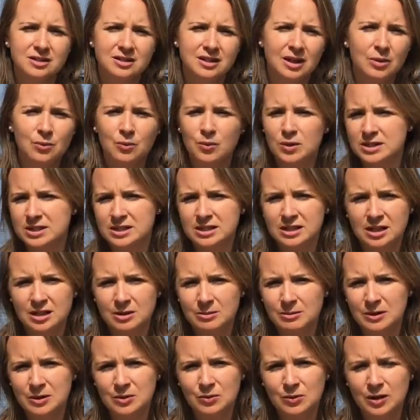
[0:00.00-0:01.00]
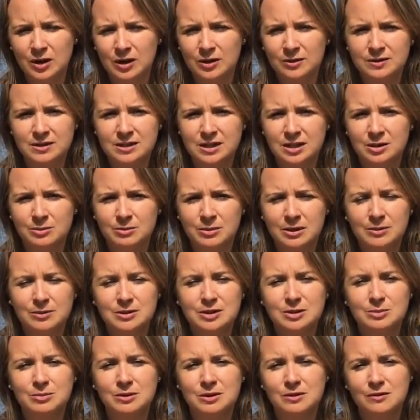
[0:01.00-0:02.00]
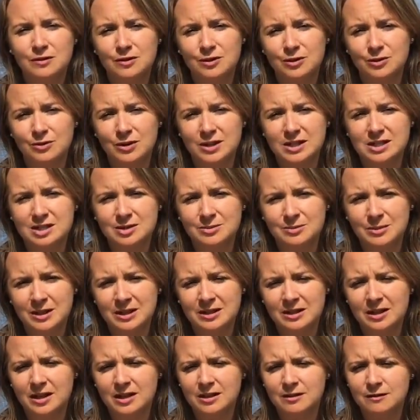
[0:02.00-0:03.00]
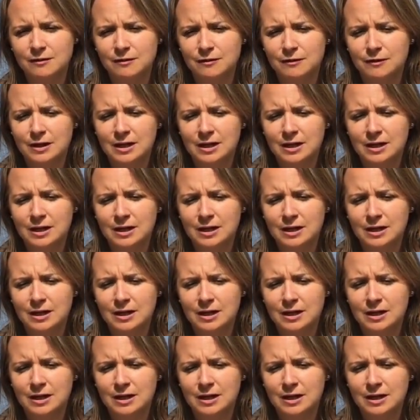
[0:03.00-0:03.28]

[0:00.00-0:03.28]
that wasn't going to be where I was going to be able to be for the rest of my life.